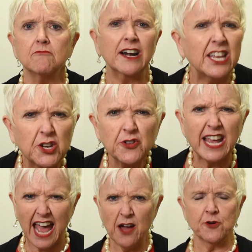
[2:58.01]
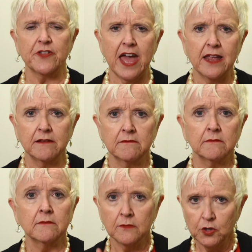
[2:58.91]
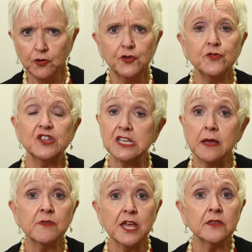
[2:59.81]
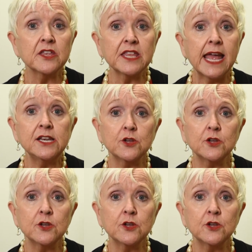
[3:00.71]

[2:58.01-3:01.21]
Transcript: What do you do to counter that? You do the same thing that they